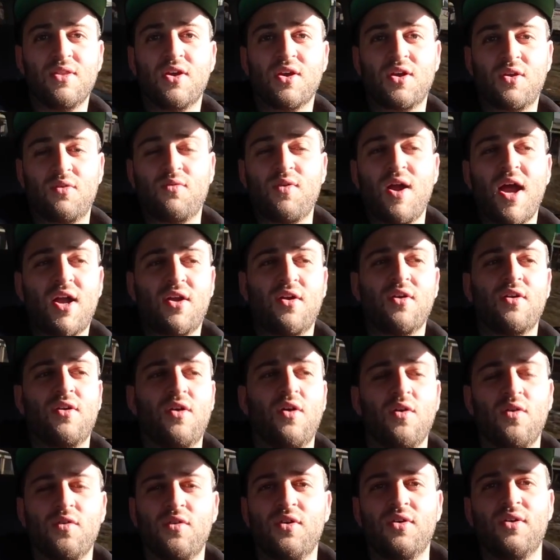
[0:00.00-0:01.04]
The record
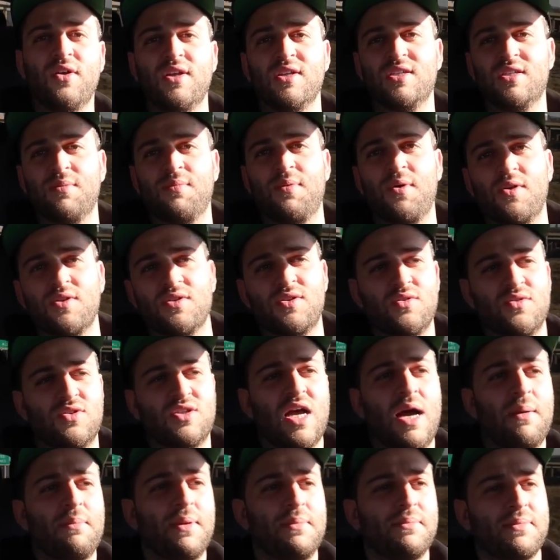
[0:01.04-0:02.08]
holder is the person whose
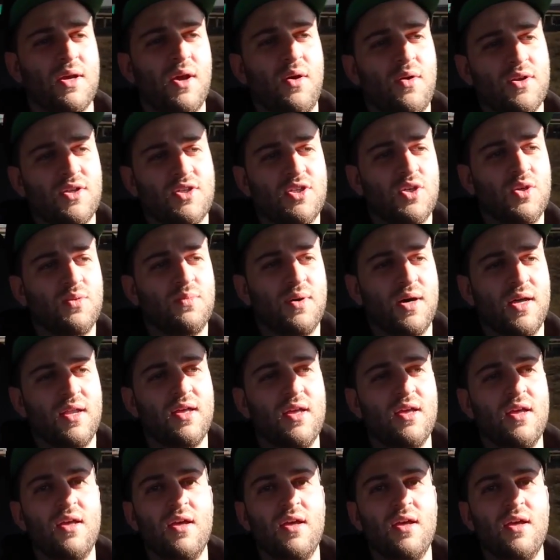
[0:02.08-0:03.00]
shop I'm going to, but